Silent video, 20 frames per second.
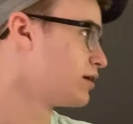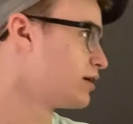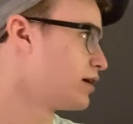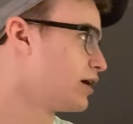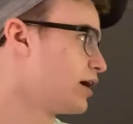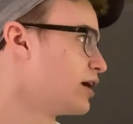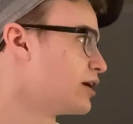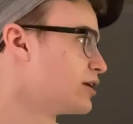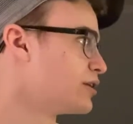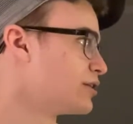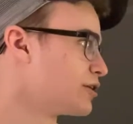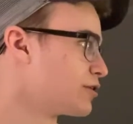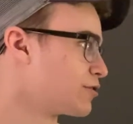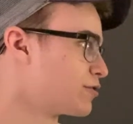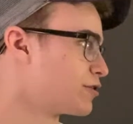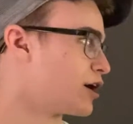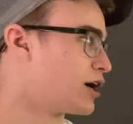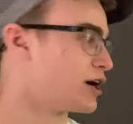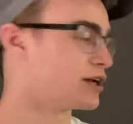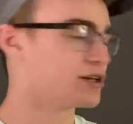and they are
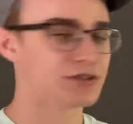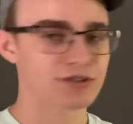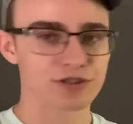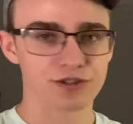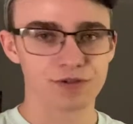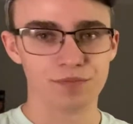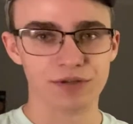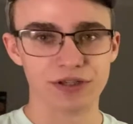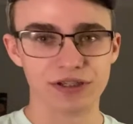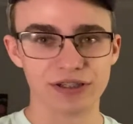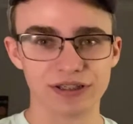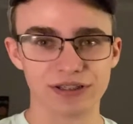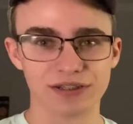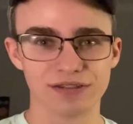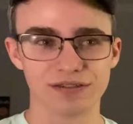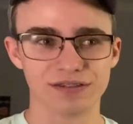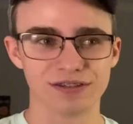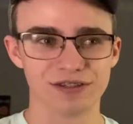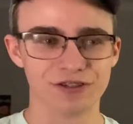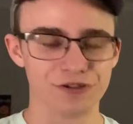not to be
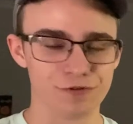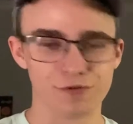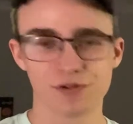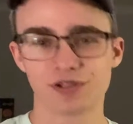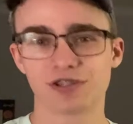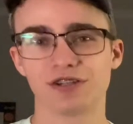used